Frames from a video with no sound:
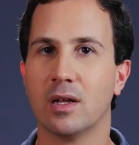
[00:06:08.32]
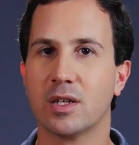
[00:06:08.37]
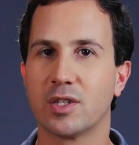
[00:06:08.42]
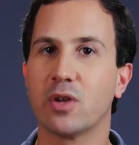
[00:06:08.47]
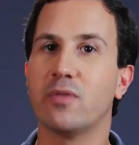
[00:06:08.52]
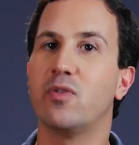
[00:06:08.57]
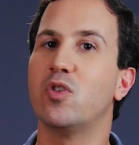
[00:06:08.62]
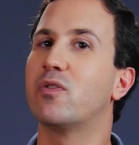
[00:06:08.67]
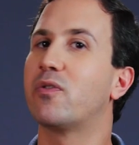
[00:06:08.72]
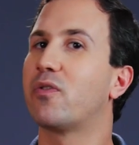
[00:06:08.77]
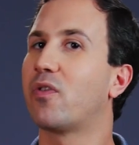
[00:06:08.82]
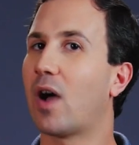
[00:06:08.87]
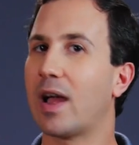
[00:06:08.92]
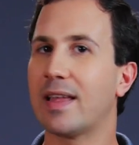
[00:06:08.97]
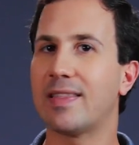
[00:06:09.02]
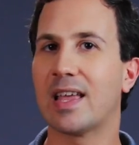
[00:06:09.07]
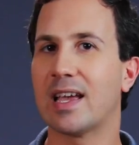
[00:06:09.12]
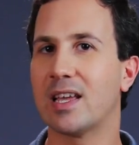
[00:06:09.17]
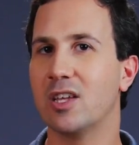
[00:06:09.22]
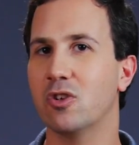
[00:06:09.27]
So if you'd
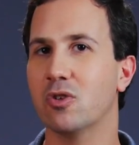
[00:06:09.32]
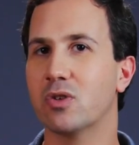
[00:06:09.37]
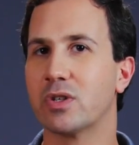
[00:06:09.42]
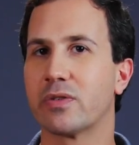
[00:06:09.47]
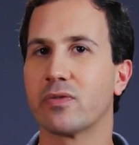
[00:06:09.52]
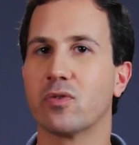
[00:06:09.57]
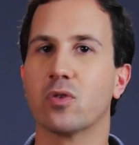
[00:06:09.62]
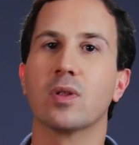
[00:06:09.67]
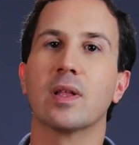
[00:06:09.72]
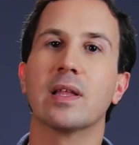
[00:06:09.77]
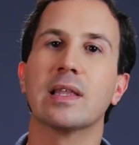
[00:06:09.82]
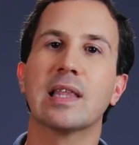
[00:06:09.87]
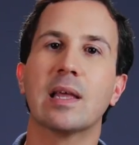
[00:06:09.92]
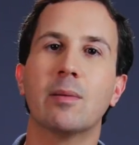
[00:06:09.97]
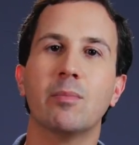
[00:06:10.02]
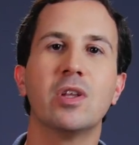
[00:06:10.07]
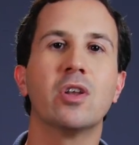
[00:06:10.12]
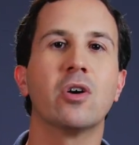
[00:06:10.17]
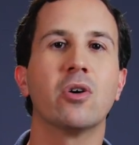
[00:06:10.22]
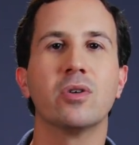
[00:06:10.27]
find that useful, let
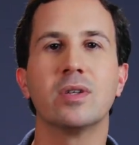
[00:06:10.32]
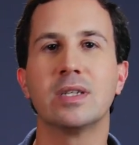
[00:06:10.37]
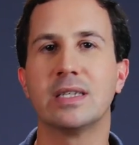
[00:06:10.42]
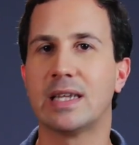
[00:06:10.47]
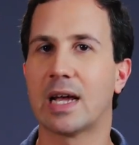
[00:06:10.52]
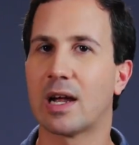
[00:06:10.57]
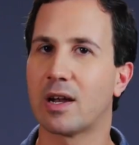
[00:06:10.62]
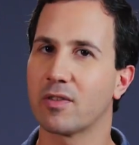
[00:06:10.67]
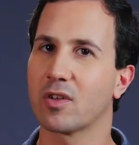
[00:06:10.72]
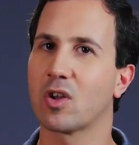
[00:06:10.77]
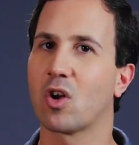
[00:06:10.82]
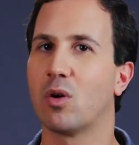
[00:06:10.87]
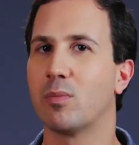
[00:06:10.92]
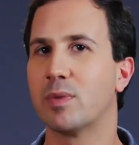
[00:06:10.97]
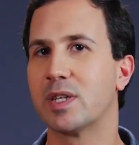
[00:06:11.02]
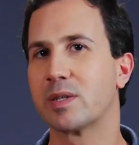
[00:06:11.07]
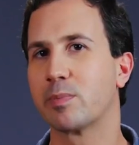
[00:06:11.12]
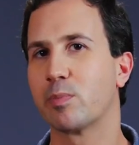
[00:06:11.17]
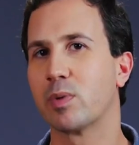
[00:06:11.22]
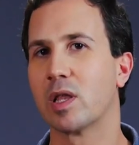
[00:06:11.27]
me know down in the
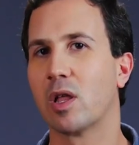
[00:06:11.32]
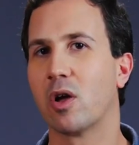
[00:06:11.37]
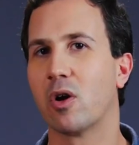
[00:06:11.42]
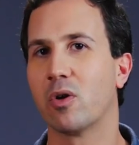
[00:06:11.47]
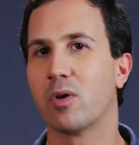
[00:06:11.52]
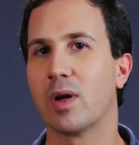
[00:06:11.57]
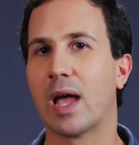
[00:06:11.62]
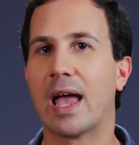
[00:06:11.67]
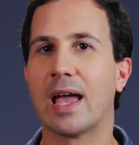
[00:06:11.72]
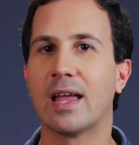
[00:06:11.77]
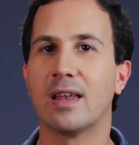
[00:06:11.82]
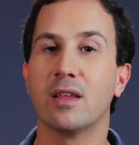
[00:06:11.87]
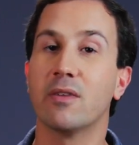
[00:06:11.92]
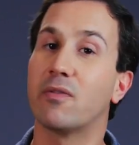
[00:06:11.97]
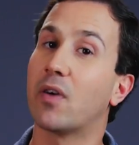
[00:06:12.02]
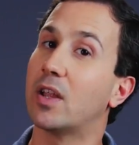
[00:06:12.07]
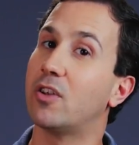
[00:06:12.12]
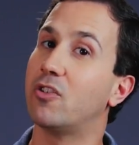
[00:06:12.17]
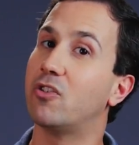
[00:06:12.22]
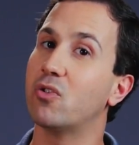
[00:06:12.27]
comments below. And if
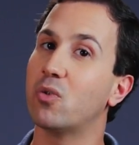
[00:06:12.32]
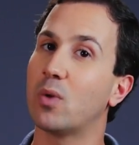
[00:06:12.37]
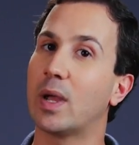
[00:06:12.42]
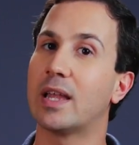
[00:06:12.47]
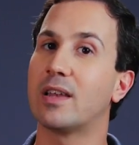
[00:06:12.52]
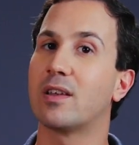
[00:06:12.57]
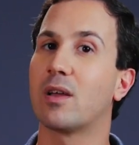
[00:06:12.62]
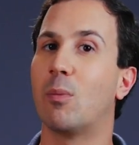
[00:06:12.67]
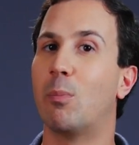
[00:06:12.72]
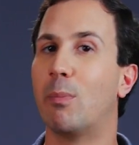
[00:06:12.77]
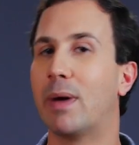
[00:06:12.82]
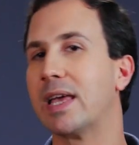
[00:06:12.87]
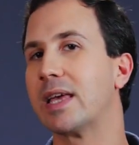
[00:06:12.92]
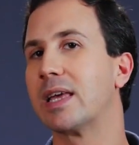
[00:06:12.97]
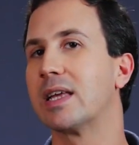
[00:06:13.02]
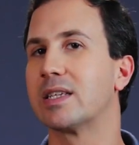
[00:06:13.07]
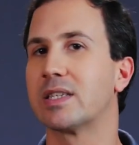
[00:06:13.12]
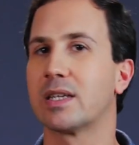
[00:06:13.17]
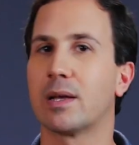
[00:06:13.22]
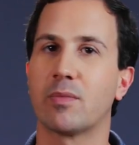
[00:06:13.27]
I do end up
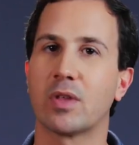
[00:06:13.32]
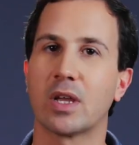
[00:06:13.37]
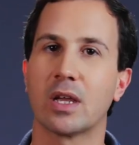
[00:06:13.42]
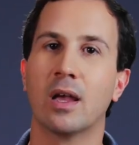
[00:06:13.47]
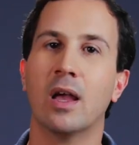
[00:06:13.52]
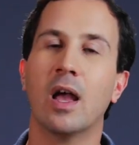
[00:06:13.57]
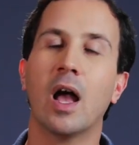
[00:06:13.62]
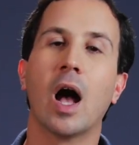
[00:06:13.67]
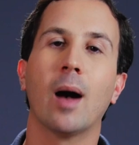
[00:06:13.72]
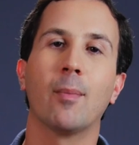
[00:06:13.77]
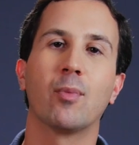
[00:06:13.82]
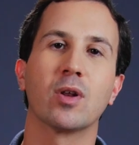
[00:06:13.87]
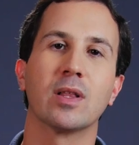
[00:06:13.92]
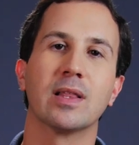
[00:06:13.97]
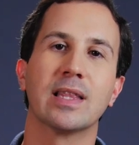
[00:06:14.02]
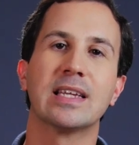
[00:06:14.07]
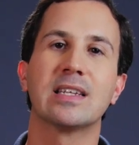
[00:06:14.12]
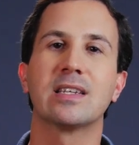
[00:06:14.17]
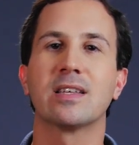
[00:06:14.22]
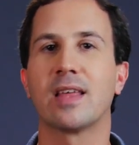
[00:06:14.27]
making something, I'll put a
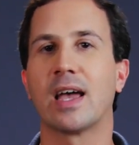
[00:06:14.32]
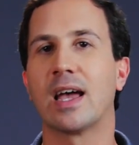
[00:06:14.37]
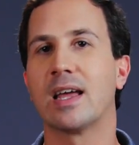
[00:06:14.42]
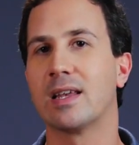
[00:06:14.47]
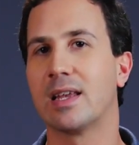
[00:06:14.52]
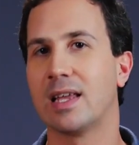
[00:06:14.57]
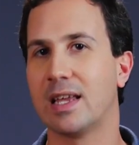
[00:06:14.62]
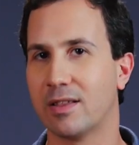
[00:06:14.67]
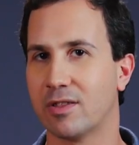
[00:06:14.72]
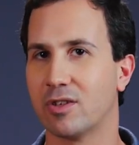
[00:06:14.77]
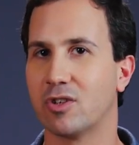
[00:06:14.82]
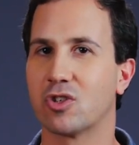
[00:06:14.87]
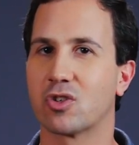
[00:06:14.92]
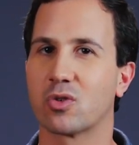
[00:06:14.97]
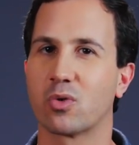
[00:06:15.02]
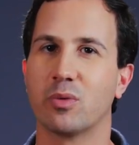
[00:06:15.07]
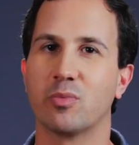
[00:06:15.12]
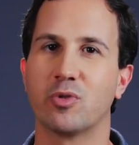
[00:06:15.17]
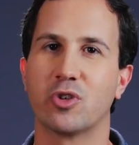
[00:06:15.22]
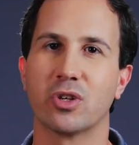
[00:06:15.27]
link to that in the
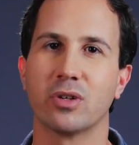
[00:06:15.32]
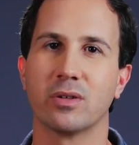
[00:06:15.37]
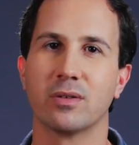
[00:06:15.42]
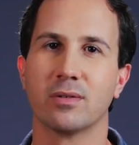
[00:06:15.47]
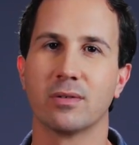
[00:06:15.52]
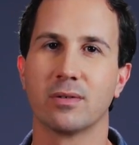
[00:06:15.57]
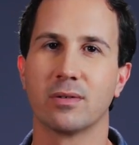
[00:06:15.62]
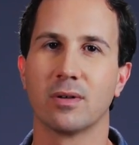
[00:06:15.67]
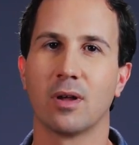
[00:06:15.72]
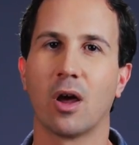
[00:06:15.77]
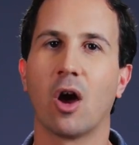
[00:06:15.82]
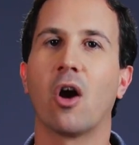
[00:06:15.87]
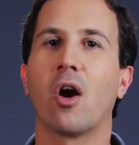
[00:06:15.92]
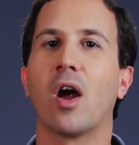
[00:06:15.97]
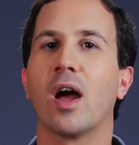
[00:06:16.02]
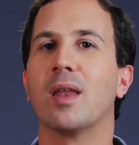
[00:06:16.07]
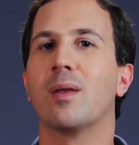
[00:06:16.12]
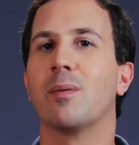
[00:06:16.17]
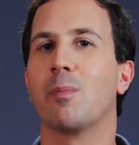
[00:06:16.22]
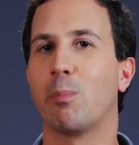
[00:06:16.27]
description. All
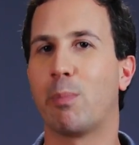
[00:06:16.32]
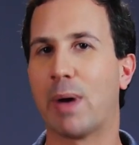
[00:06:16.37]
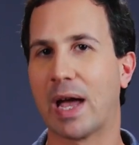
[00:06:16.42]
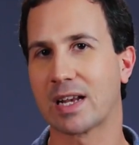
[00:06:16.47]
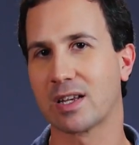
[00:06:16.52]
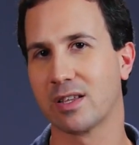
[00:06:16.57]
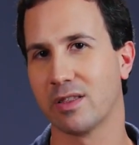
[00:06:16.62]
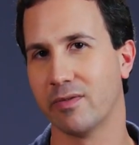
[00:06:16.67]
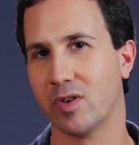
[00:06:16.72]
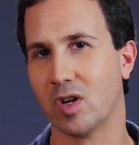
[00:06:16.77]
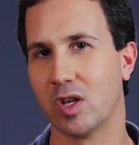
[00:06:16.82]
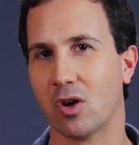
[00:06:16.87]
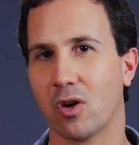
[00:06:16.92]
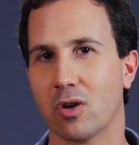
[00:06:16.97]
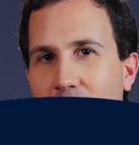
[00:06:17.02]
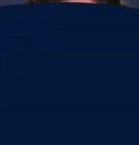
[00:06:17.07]
right, back to the video.